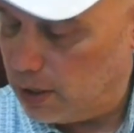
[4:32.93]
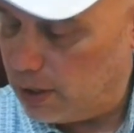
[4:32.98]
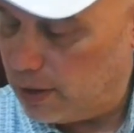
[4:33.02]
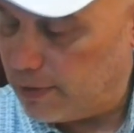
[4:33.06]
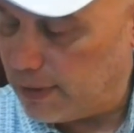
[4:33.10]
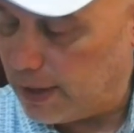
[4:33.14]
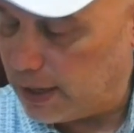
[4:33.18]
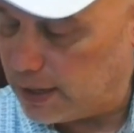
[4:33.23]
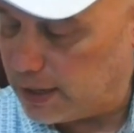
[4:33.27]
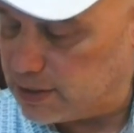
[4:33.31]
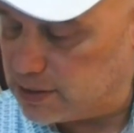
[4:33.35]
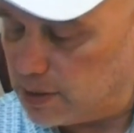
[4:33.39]

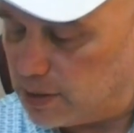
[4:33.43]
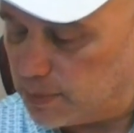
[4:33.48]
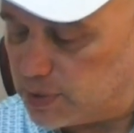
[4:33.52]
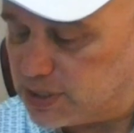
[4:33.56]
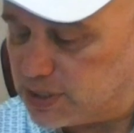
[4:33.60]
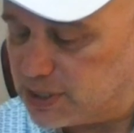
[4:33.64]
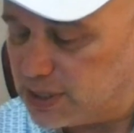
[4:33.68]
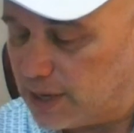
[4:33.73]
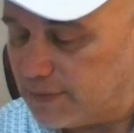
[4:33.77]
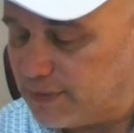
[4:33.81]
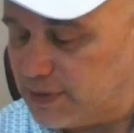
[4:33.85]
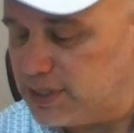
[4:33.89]
That is number
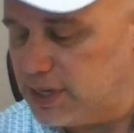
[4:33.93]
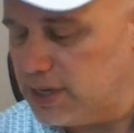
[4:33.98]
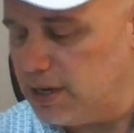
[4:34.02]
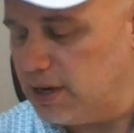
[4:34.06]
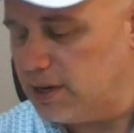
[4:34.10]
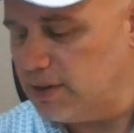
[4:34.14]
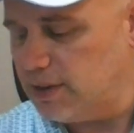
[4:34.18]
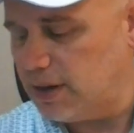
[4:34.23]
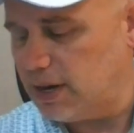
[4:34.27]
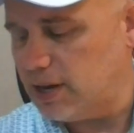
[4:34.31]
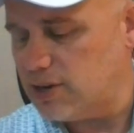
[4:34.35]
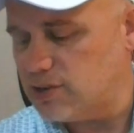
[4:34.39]
17 in
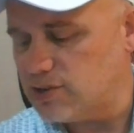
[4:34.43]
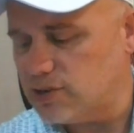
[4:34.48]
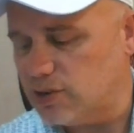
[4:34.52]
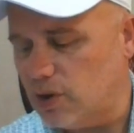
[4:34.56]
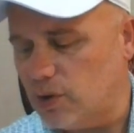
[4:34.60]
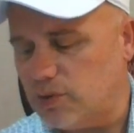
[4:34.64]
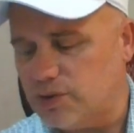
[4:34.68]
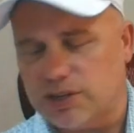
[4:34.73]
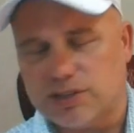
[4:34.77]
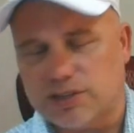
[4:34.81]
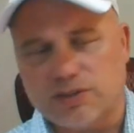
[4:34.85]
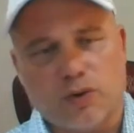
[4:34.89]
the nation, though,
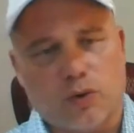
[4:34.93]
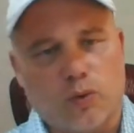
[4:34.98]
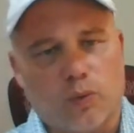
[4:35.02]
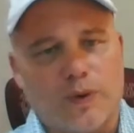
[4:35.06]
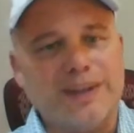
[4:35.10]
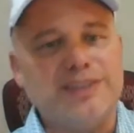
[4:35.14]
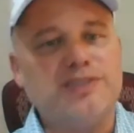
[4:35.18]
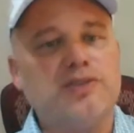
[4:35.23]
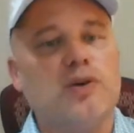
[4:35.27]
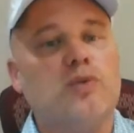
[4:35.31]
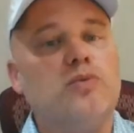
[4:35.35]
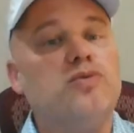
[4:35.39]
just on
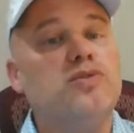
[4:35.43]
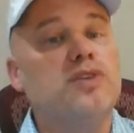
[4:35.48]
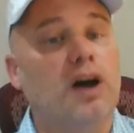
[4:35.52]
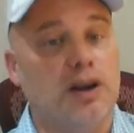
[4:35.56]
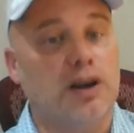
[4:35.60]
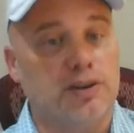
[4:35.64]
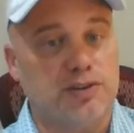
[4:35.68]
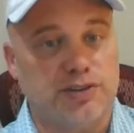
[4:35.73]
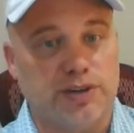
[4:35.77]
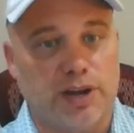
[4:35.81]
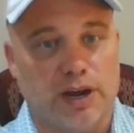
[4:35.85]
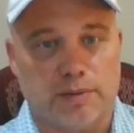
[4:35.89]
red zone
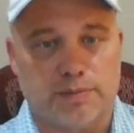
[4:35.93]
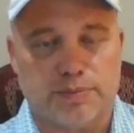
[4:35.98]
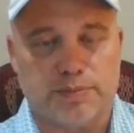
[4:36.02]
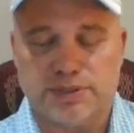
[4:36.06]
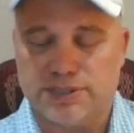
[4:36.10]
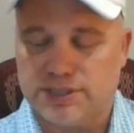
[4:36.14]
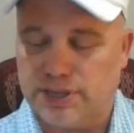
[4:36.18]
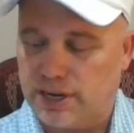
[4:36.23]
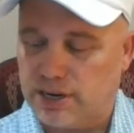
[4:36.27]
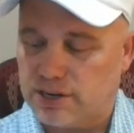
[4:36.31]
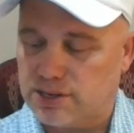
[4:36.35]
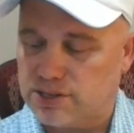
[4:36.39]
touchdown
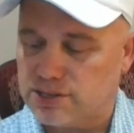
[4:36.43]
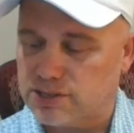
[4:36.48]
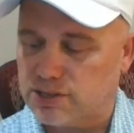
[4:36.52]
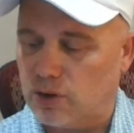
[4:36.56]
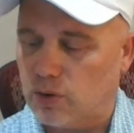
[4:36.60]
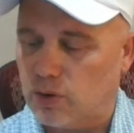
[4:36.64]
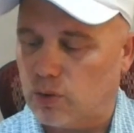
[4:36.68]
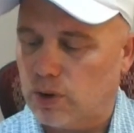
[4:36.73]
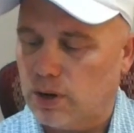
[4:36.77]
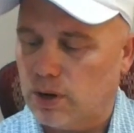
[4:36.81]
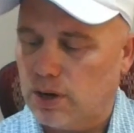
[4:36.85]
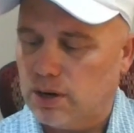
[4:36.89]
percentage.
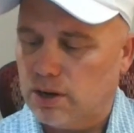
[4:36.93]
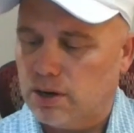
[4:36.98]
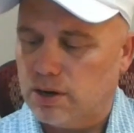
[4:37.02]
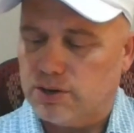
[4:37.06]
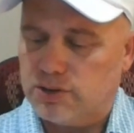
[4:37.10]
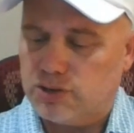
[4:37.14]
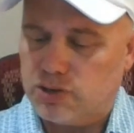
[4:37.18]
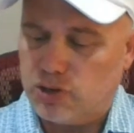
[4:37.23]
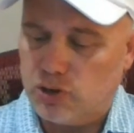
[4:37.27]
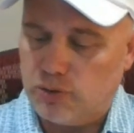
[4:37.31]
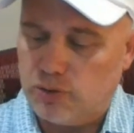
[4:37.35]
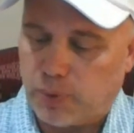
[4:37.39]
So
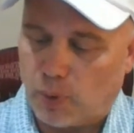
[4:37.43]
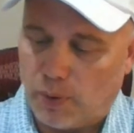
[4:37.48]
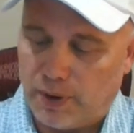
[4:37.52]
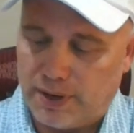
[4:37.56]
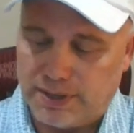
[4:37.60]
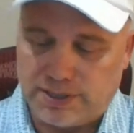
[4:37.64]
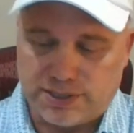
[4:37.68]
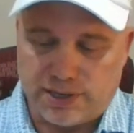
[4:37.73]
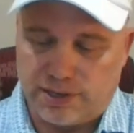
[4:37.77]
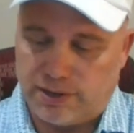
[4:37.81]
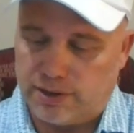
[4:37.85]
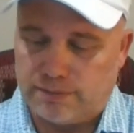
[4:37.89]
2
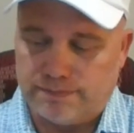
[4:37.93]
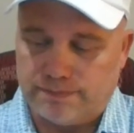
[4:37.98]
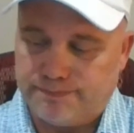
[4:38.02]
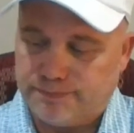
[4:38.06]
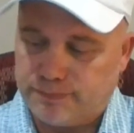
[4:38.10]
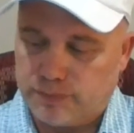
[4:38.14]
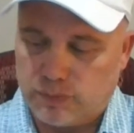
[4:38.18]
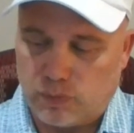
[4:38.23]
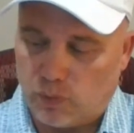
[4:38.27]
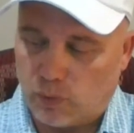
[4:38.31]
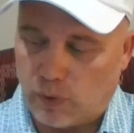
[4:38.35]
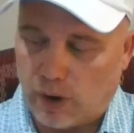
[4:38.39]
points here
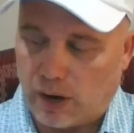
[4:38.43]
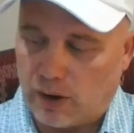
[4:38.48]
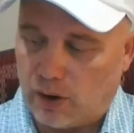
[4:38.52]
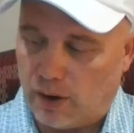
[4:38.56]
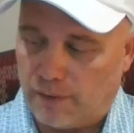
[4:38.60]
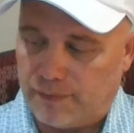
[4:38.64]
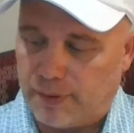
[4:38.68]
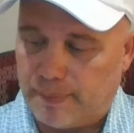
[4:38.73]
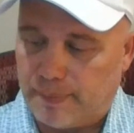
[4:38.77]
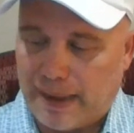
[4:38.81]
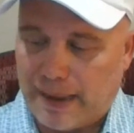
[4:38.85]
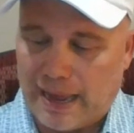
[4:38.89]
right
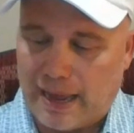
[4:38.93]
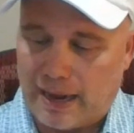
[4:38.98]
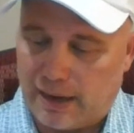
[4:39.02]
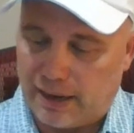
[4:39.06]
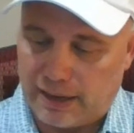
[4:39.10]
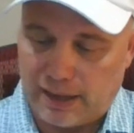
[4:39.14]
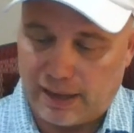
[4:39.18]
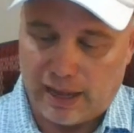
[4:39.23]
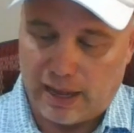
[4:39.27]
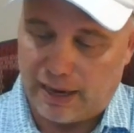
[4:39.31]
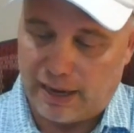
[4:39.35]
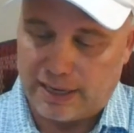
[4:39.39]
off the bat. And
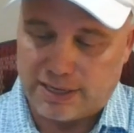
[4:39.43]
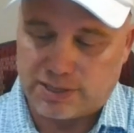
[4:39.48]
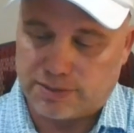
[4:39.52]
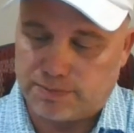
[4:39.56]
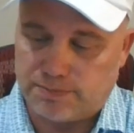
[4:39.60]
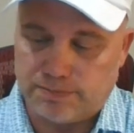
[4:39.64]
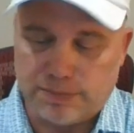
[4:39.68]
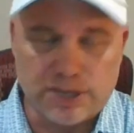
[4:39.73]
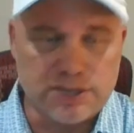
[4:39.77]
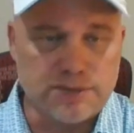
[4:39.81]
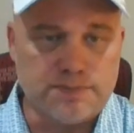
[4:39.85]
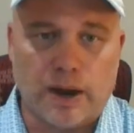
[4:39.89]
again,
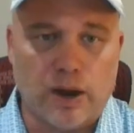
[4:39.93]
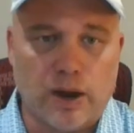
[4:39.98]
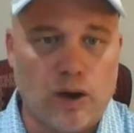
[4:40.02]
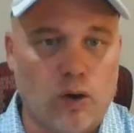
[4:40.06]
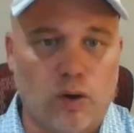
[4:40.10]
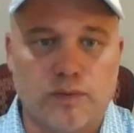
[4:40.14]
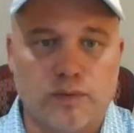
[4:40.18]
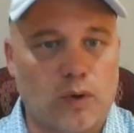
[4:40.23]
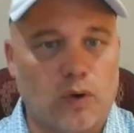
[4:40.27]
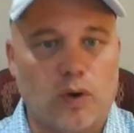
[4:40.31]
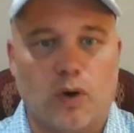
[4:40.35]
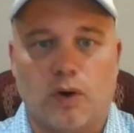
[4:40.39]
it's my
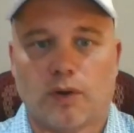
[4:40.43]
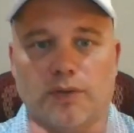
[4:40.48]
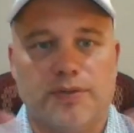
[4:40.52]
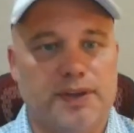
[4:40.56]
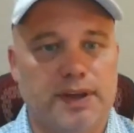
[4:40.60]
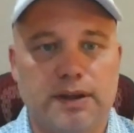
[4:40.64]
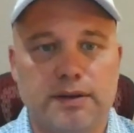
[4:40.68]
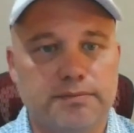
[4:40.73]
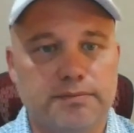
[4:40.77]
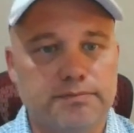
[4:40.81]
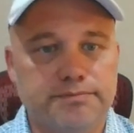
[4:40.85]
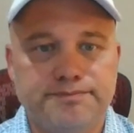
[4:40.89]
overall
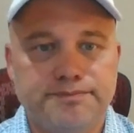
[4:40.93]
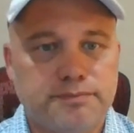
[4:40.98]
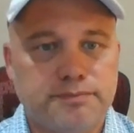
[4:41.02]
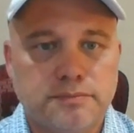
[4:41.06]
theme.